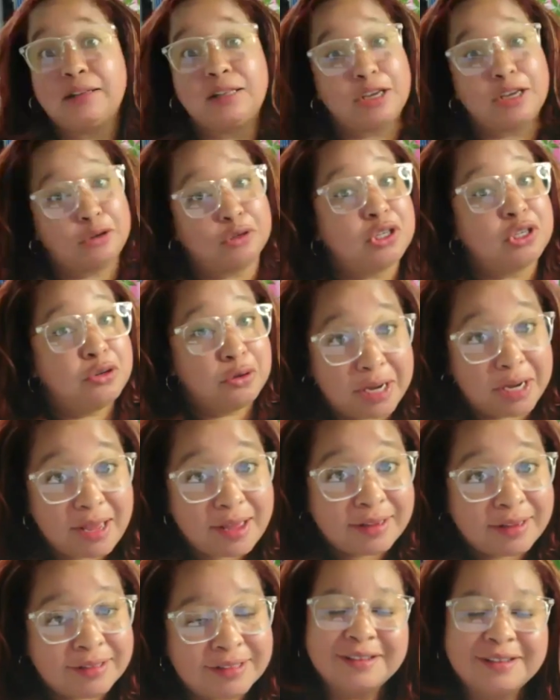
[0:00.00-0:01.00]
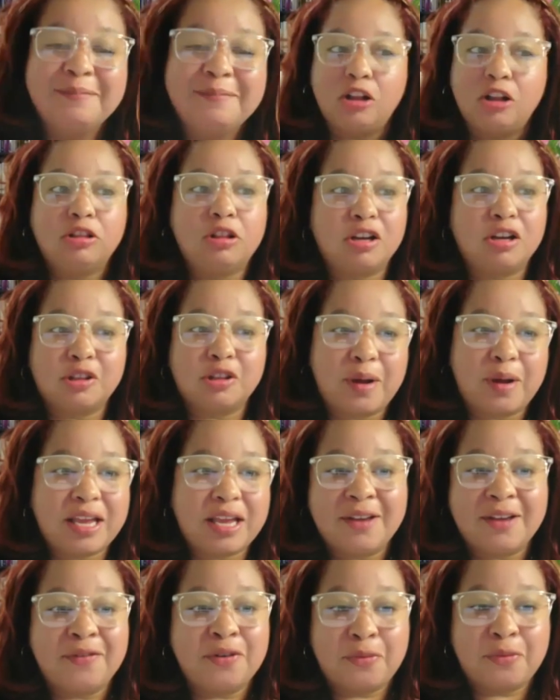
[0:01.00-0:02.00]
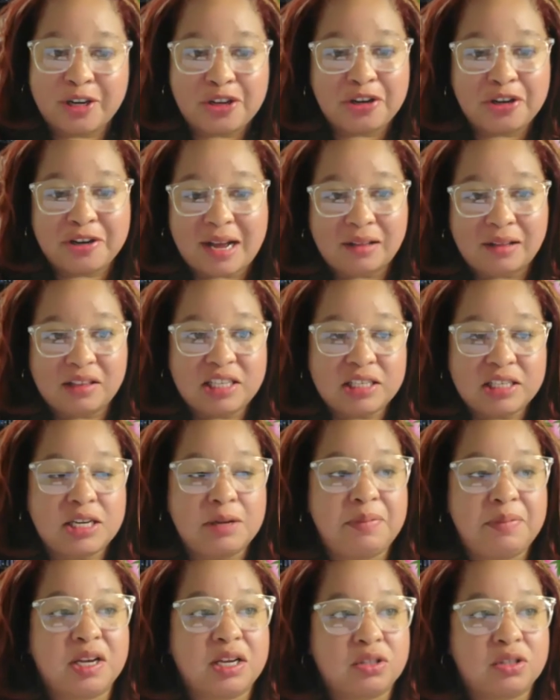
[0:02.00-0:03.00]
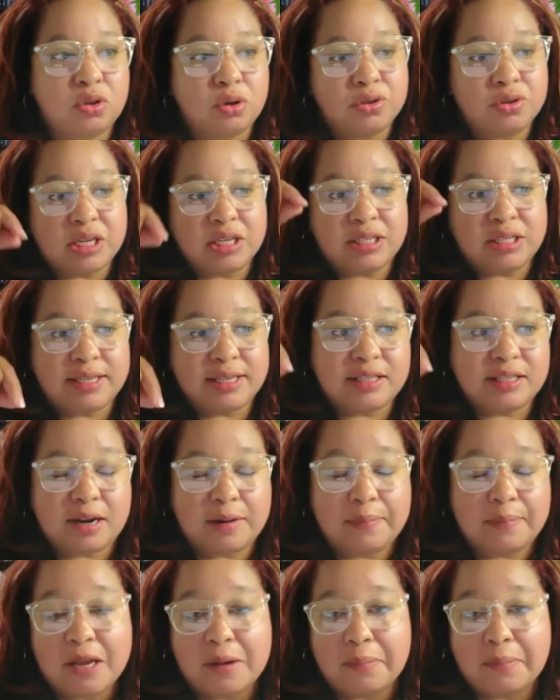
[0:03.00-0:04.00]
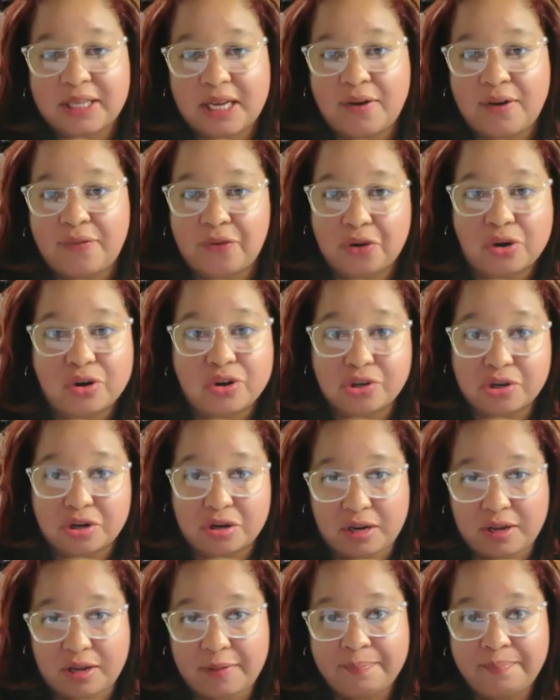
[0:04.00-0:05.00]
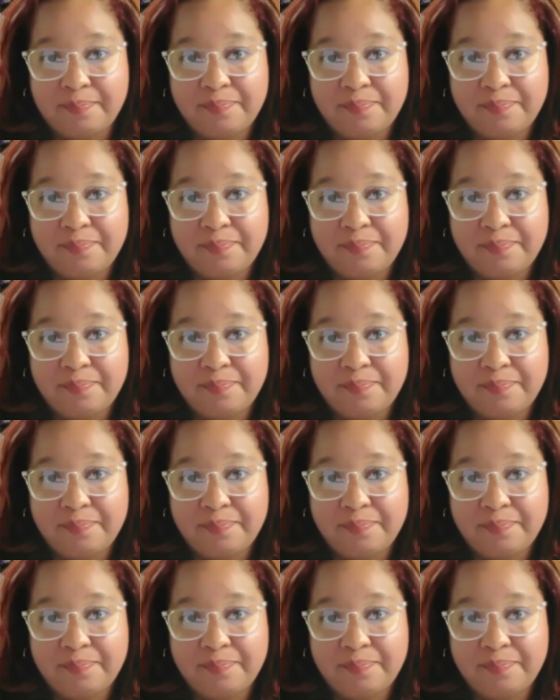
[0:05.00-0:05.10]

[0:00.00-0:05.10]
think you should do this along the way, even when you're not listening, because those are seeds that are being planted for your journey,